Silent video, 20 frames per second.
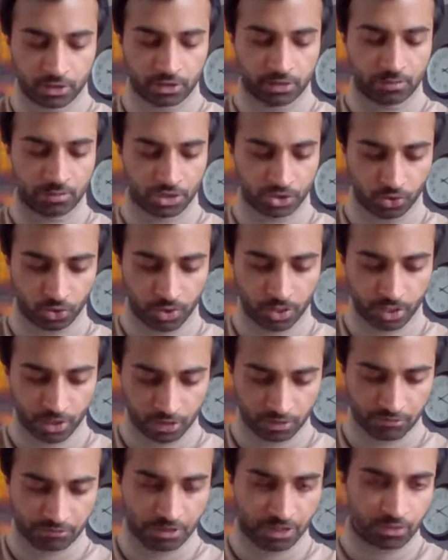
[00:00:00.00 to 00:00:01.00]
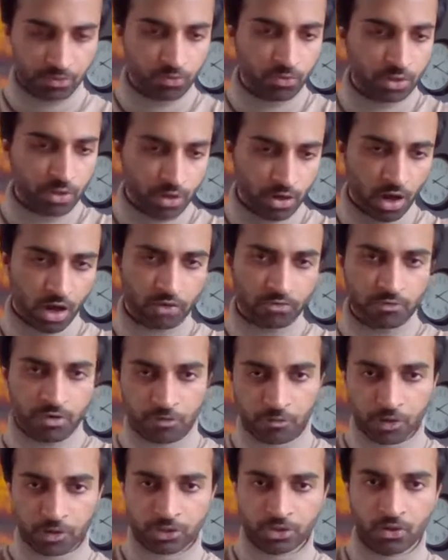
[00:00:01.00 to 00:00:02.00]
the majority of it would not
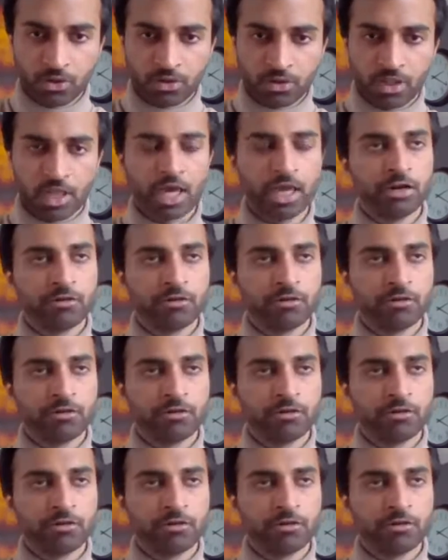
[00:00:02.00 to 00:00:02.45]
revert to online.